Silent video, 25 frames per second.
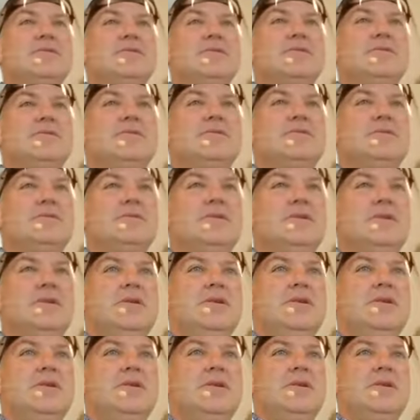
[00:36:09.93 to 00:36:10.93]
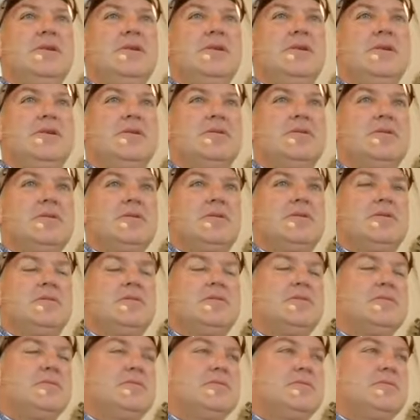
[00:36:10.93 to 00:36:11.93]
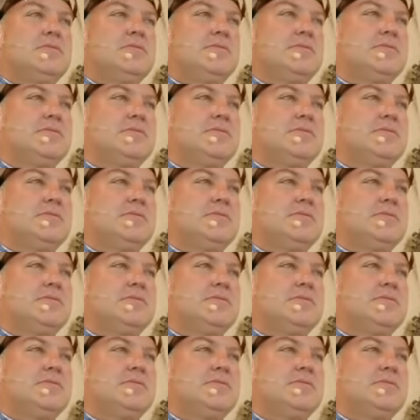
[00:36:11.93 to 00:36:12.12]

(silence)